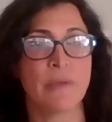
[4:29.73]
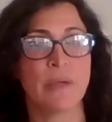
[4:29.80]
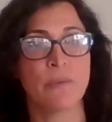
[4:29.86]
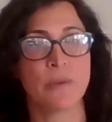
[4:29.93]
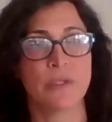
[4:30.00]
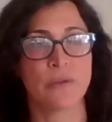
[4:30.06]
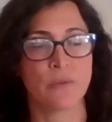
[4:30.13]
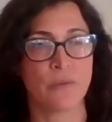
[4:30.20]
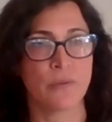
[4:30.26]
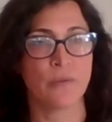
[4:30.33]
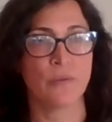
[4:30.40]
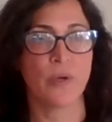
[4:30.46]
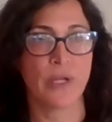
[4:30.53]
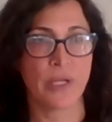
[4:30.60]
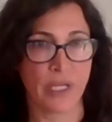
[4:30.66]
Mum was
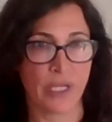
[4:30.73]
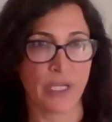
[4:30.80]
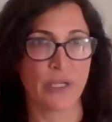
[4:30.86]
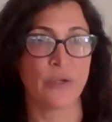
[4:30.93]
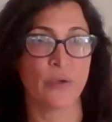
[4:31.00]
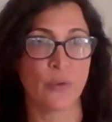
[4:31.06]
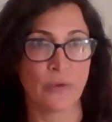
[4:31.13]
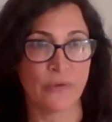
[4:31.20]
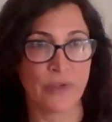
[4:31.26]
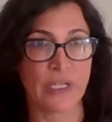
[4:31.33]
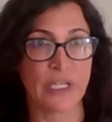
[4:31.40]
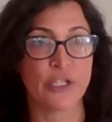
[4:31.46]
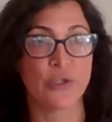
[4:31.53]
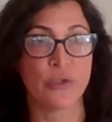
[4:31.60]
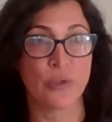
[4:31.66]
working at an
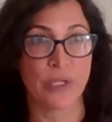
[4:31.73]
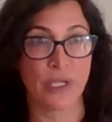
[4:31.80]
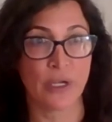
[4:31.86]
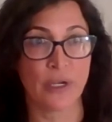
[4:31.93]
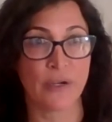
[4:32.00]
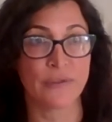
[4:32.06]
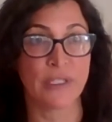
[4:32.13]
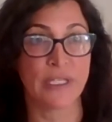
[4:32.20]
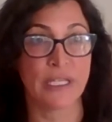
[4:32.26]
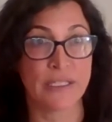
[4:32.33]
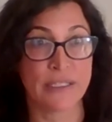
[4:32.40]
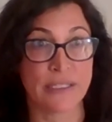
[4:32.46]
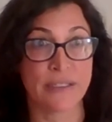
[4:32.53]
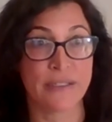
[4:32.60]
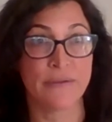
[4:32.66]
orphanage, looking after kids
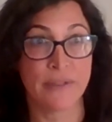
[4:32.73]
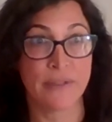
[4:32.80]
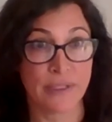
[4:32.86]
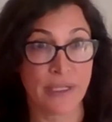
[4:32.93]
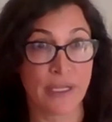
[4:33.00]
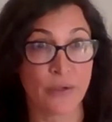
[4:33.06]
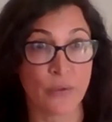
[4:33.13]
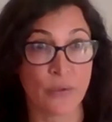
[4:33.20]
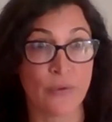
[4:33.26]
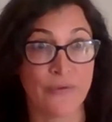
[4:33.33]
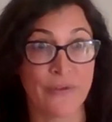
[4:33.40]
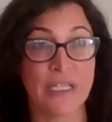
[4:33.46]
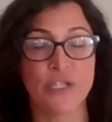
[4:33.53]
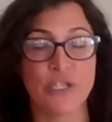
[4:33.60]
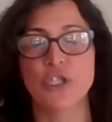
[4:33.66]
at an
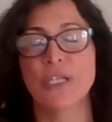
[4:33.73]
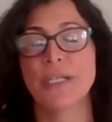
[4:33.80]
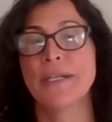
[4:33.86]
orphanage.